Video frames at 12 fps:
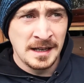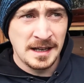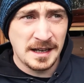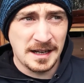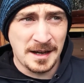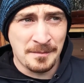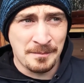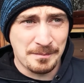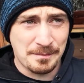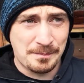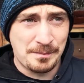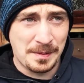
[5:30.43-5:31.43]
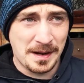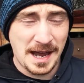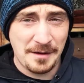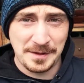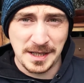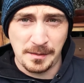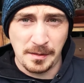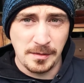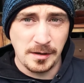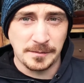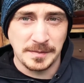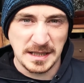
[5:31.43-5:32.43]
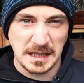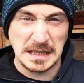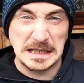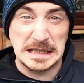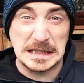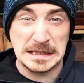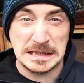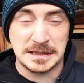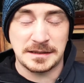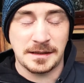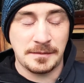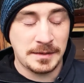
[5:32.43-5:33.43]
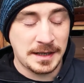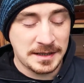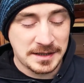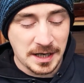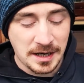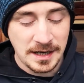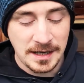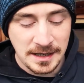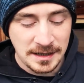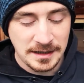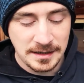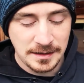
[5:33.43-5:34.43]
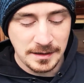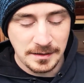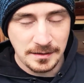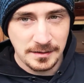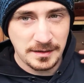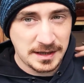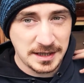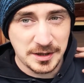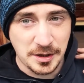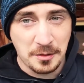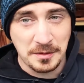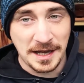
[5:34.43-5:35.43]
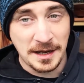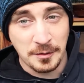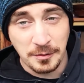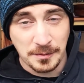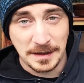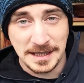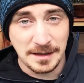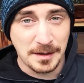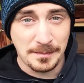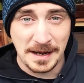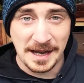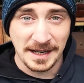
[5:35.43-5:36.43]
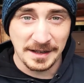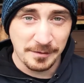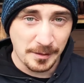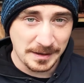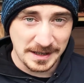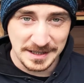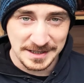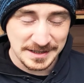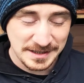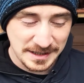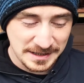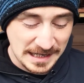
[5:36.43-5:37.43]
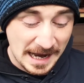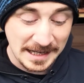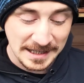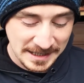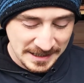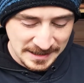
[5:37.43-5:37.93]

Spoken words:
But every time I move, I'm just like, the entire, this shoulder and all the way down my back from it is agony.